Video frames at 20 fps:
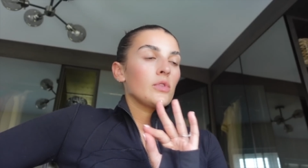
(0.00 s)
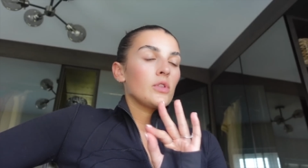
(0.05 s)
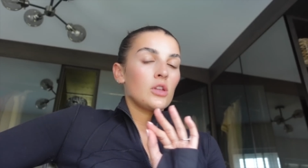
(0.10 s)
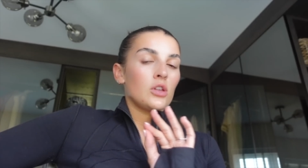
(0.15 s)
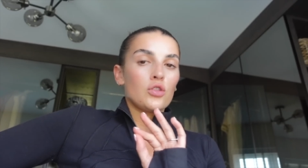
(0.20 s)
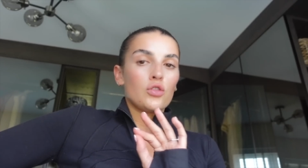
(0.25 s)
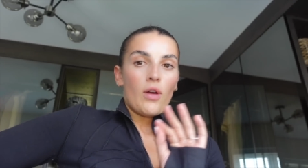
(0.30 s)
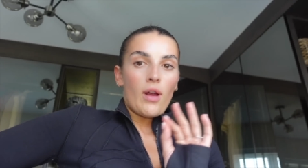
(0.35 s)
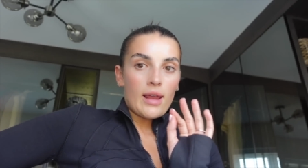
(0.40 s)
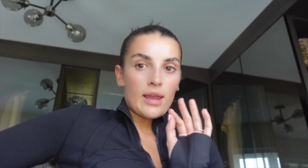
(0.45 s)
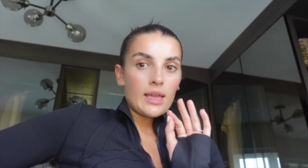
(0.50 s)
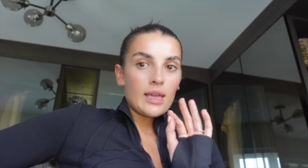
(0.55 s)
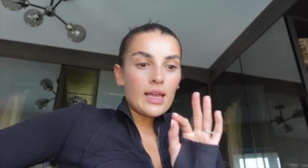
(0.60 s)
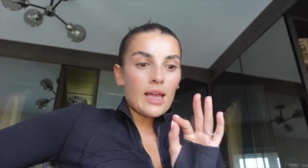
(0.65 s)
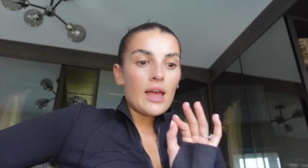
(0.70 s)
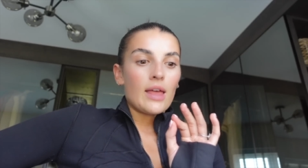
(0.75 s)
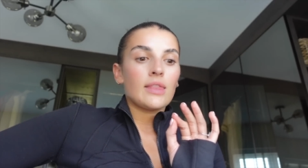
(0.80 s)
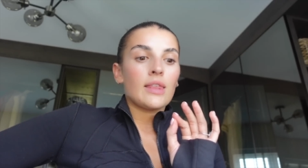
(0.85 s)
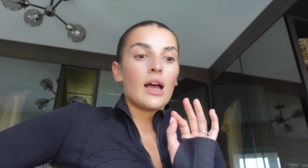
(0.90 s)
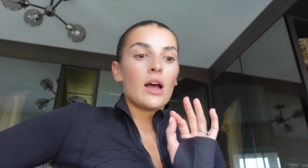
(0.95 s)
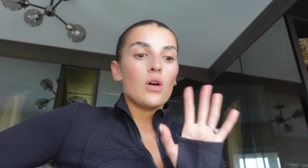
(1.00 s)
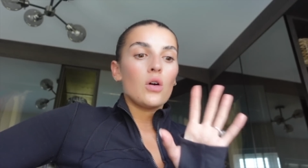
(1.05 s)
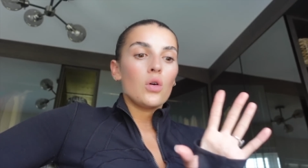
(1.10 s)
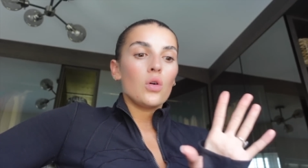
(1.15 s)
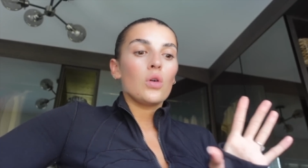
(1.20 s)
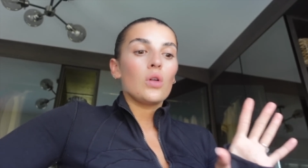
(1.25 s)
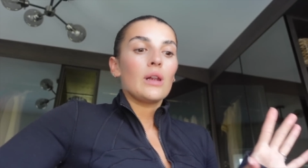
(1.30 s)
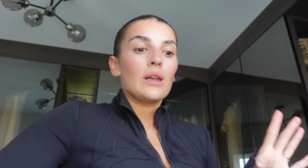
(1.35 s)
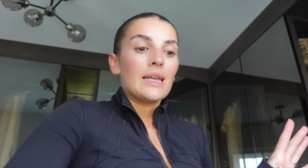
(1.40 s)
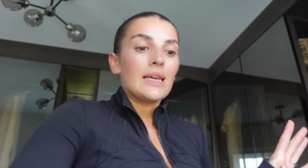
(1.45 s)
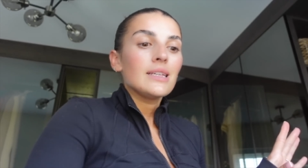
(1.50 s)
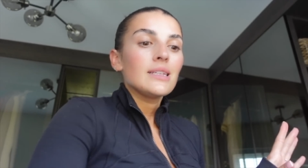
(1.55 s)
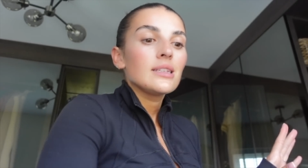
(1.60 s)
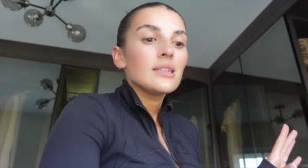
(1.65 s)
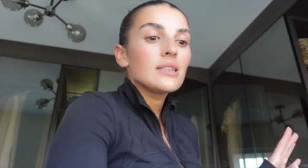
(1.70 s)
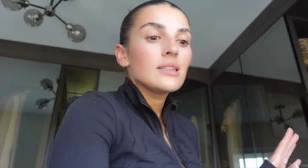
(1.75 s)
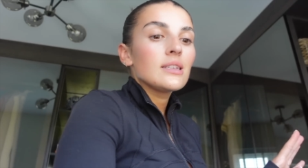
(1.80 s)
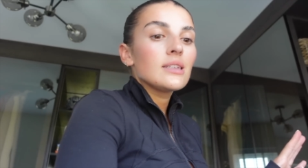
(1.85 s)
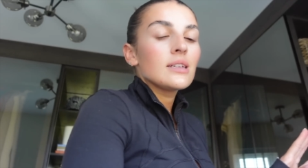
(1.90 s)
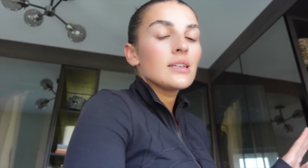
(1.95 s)
and try and get that whole
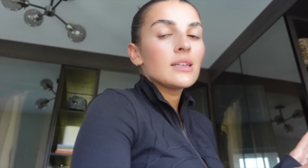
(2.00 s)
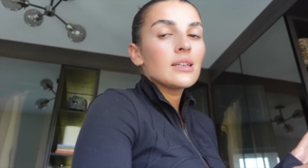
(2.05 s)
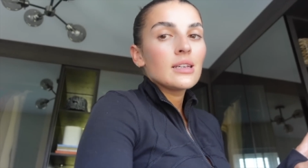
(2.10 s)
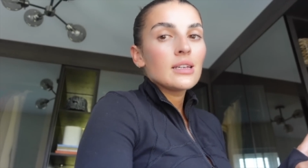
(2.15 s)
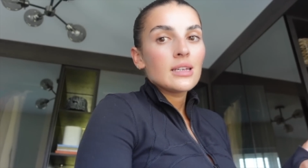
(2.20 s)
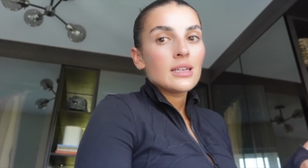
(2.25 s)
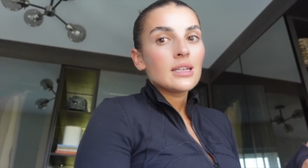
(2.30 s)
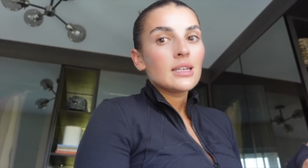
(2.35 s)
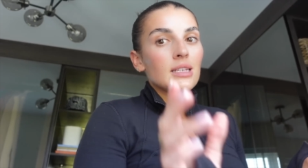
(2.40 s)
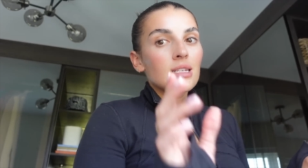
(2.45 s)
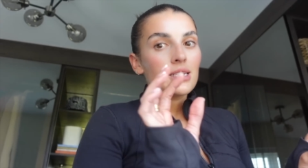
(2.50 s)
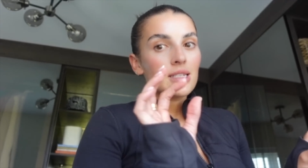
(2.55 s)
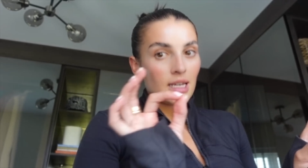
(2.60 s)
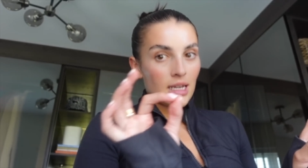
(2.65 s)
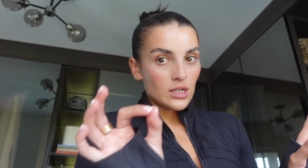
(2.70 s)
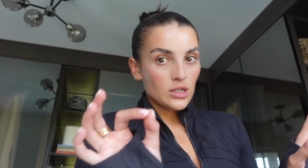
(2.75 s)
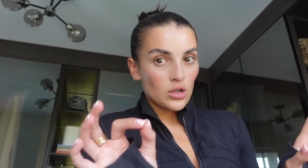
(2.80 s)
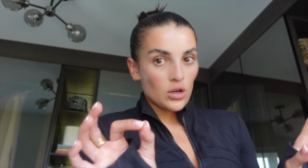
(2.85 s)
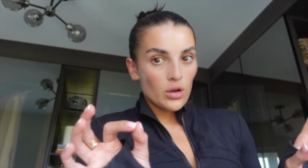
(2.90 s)
list ticked